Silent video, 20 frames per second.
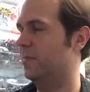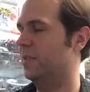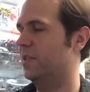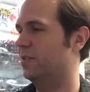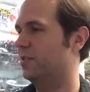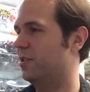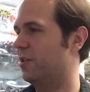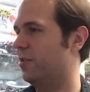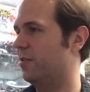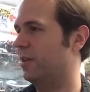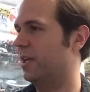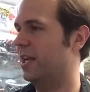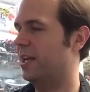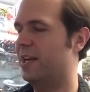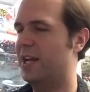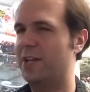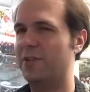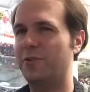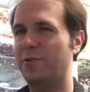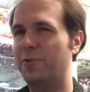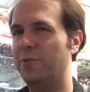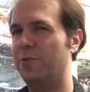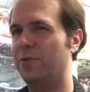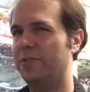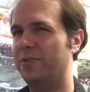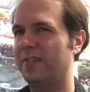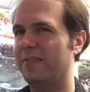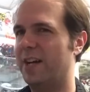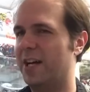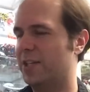So get a nice cool
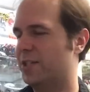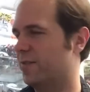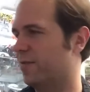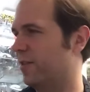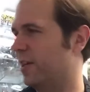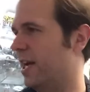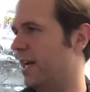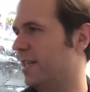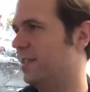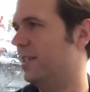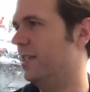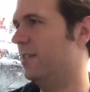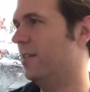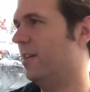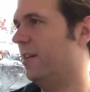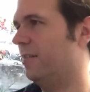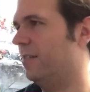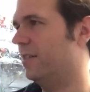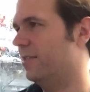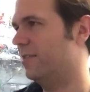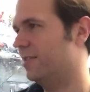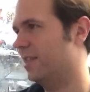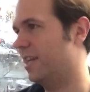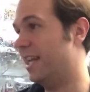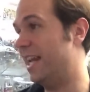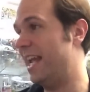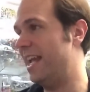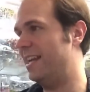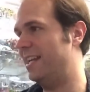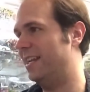deluxe for $19
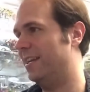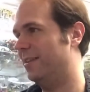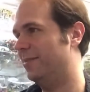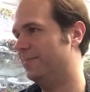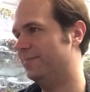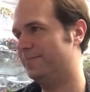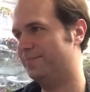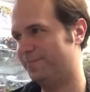Canadian.